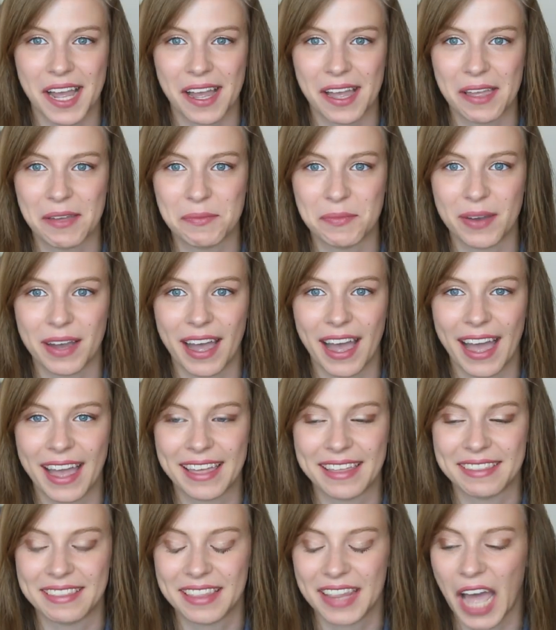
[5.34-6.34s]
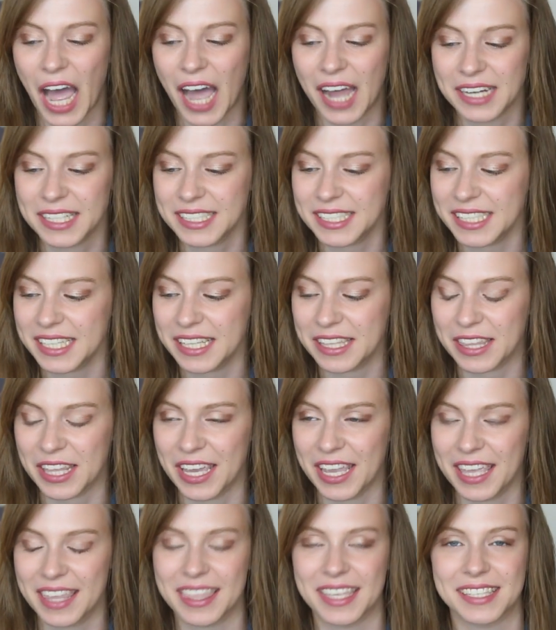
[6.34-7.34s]
time, but I honestly
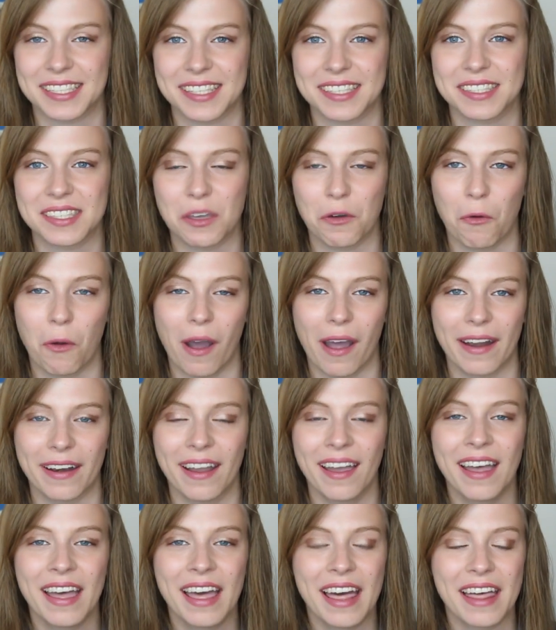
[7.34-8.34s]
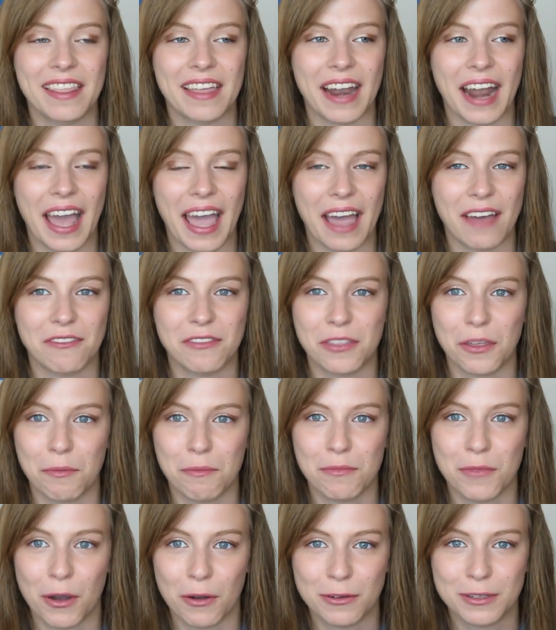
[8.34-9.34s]
think this is the one that I have the
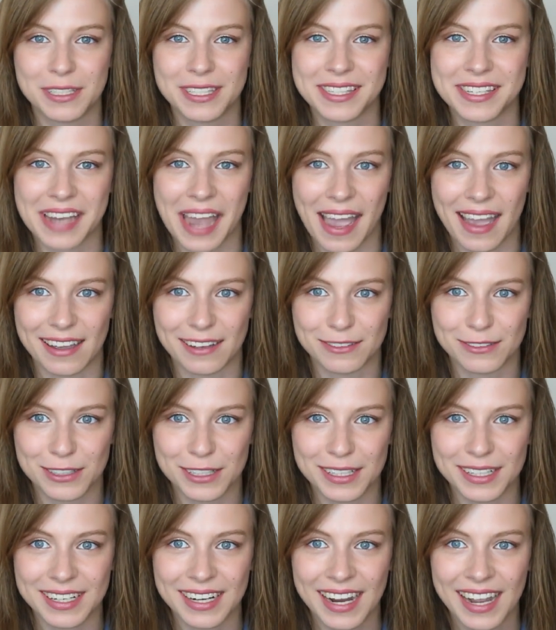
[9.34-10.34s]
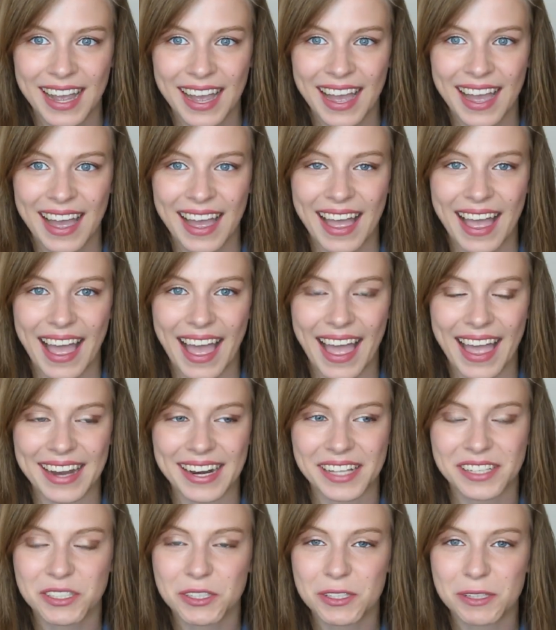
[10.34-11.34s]
most ever,
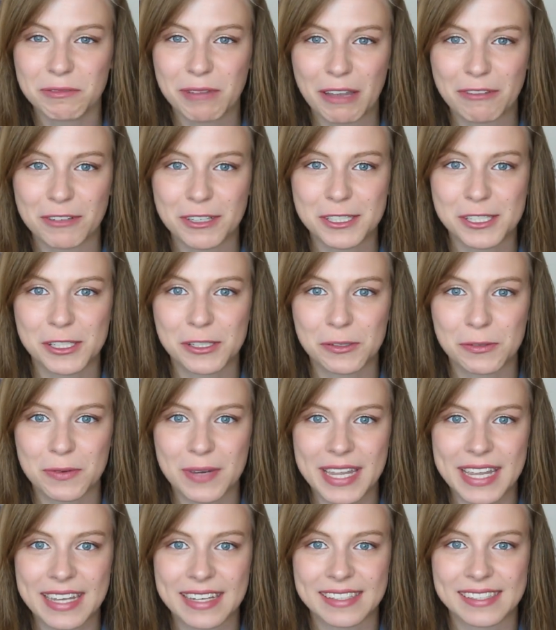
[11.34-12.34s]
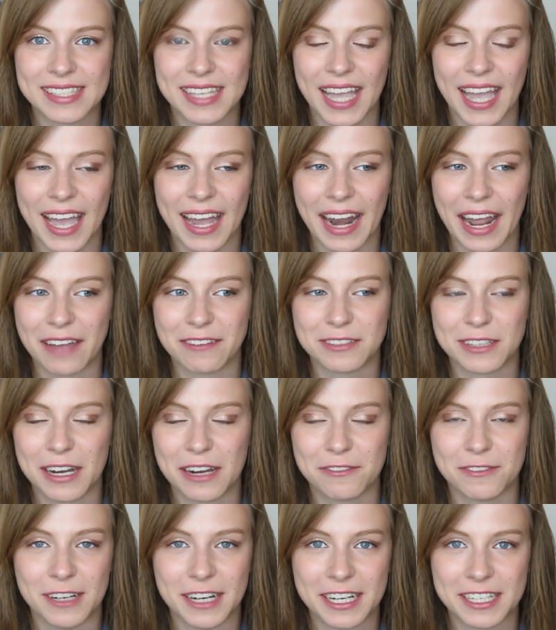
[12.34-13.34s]
and I do them every 2 weeks, and after
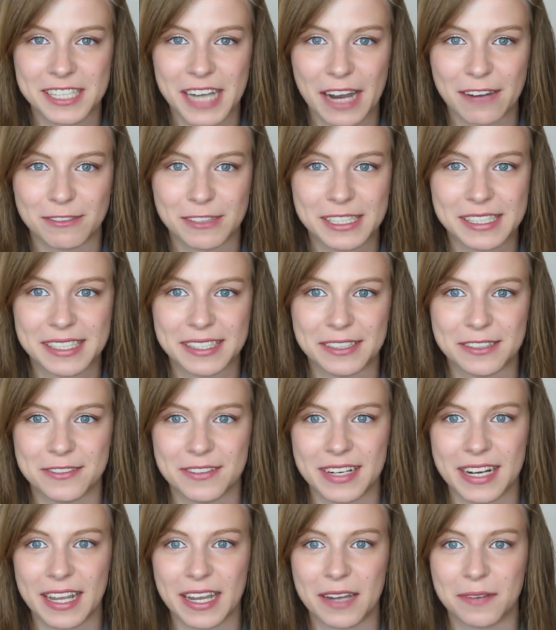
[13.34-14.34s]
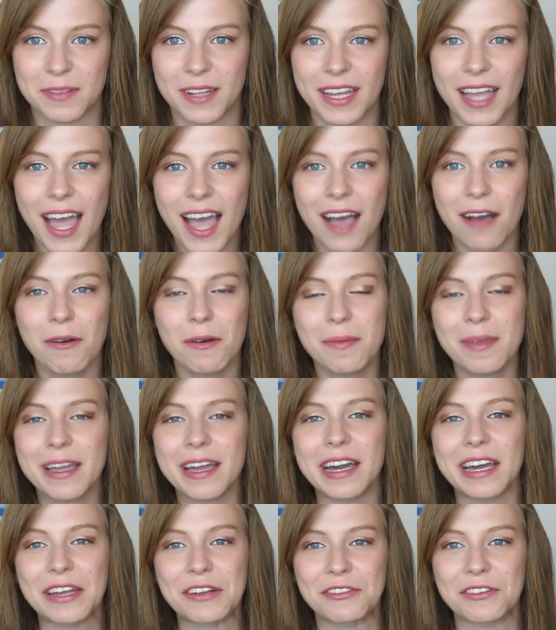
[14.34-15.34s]
I finish every single video, I'm like, oh,
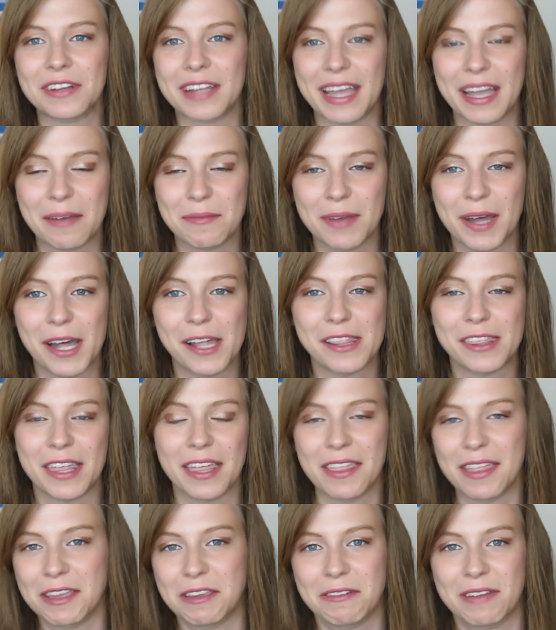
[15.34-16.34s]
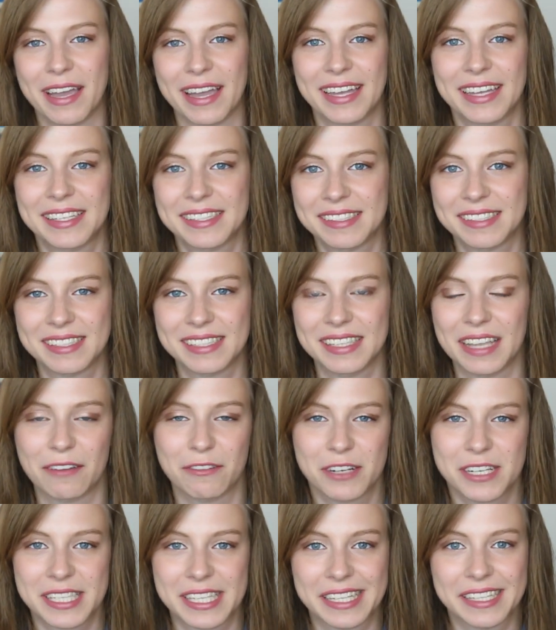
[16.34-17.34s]
we'll be good for like a month, and then you guys
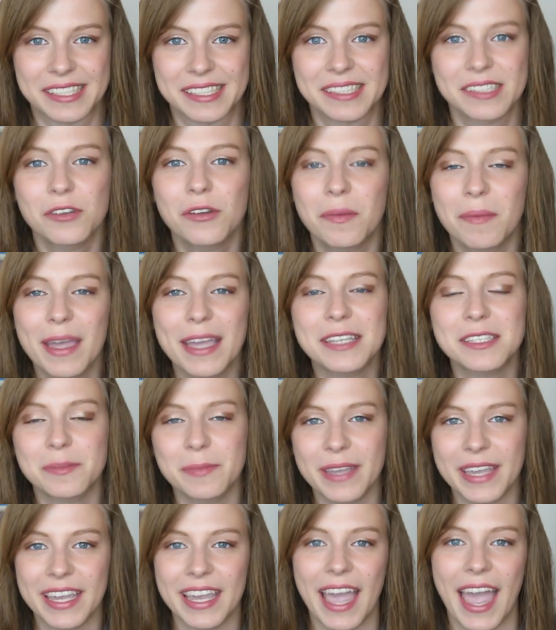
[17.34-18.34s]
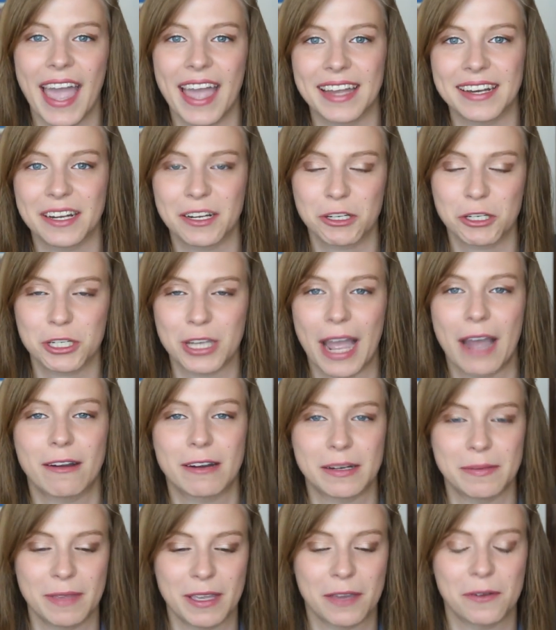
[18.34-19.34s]
never cease to amaze me and
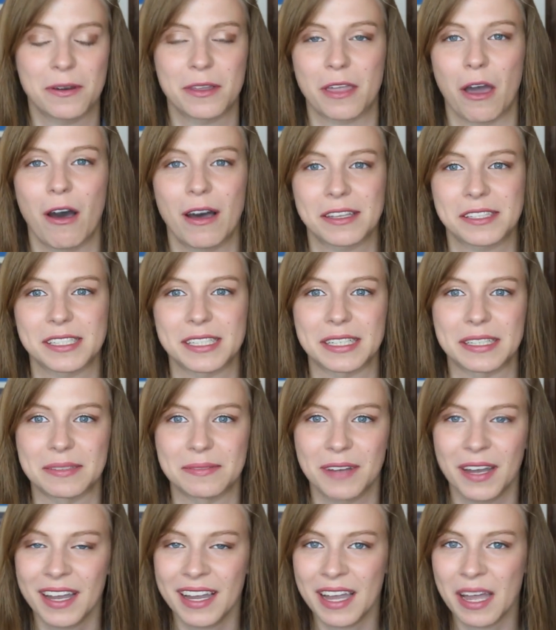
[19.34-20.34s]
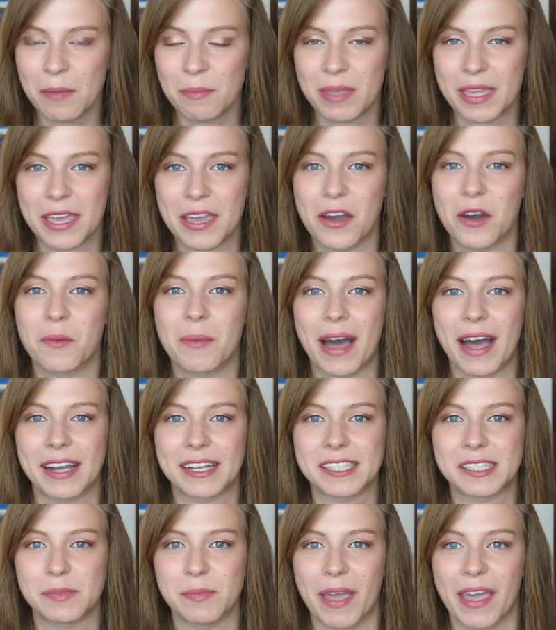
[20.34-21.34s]
shower me with awesome P.O.
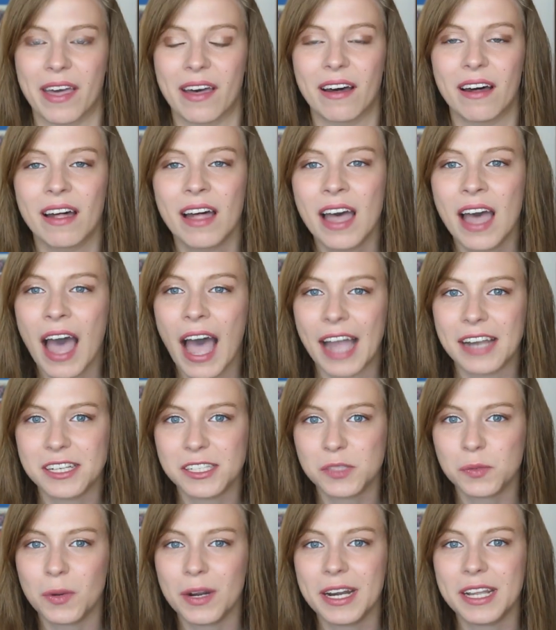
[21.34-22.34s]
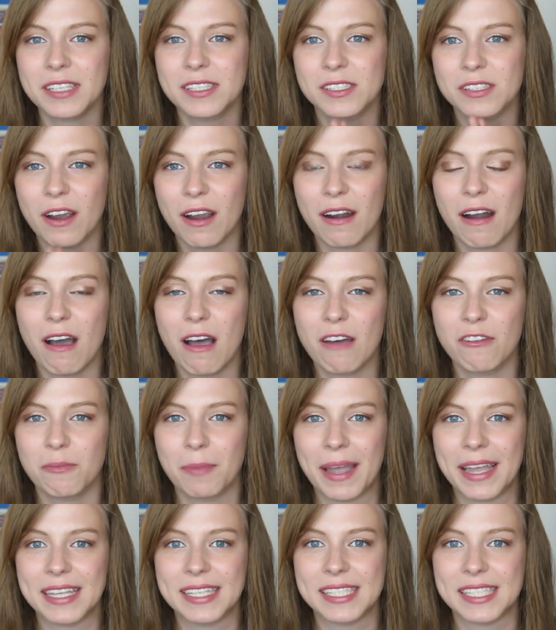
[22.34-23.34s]
Box mail. I just want to start
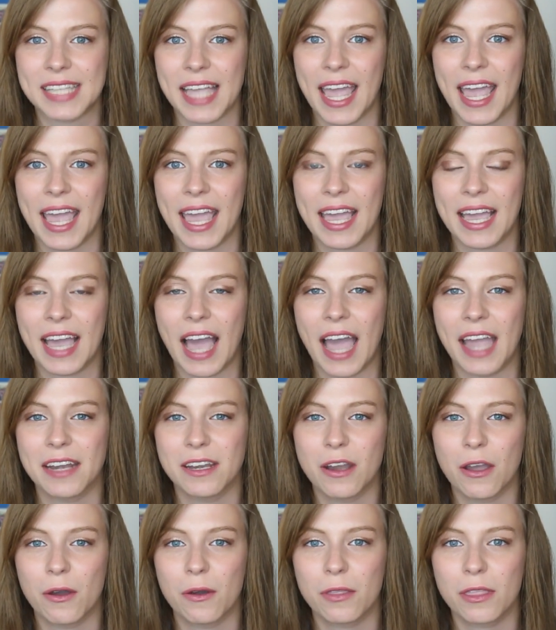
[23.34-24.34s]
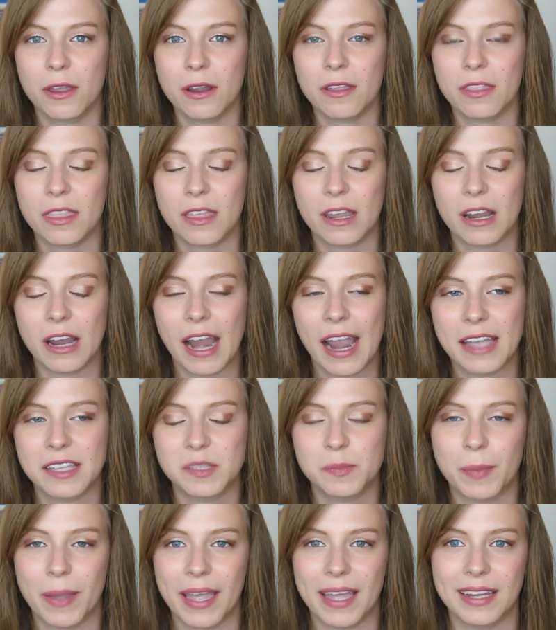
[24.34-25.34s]
off by saying I know there
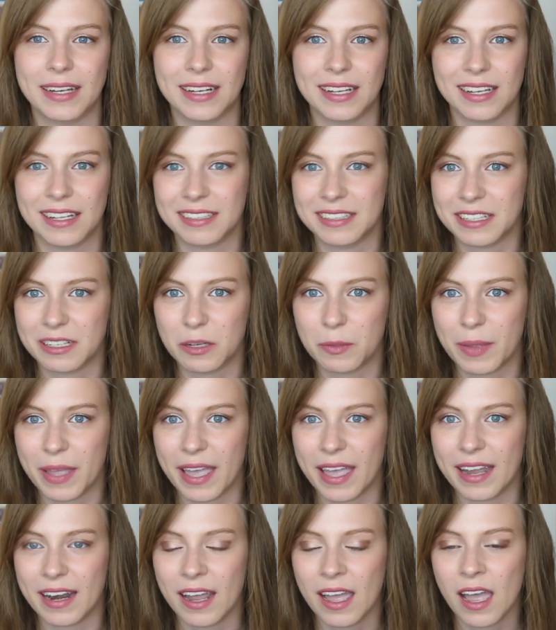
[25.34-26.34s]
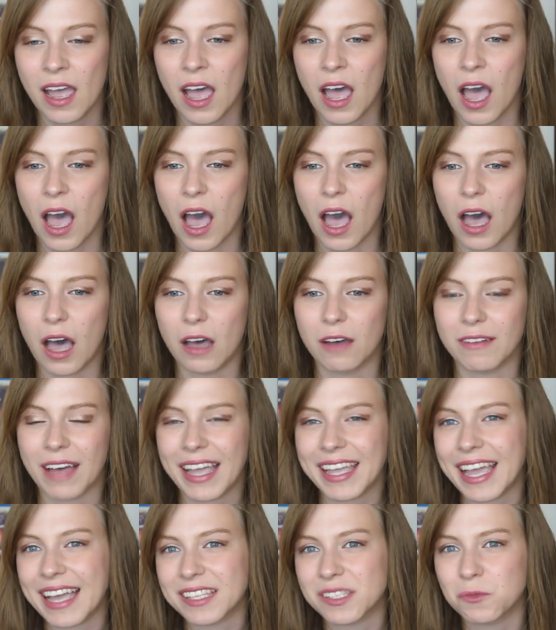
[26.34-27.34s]
has been a little bit of,
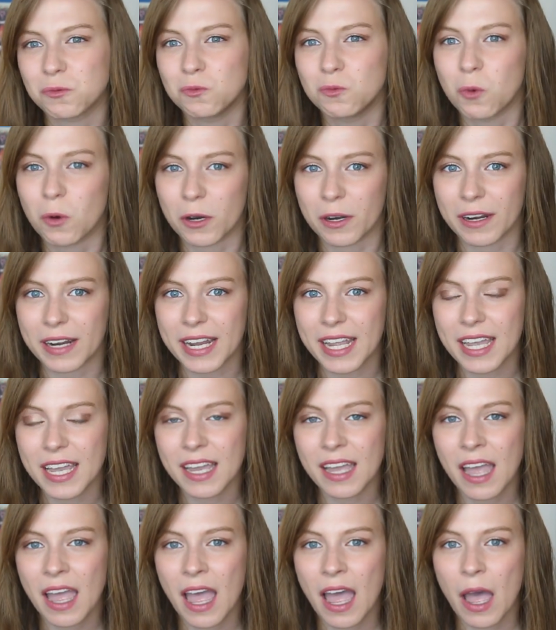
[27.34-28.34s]
I guess, worry.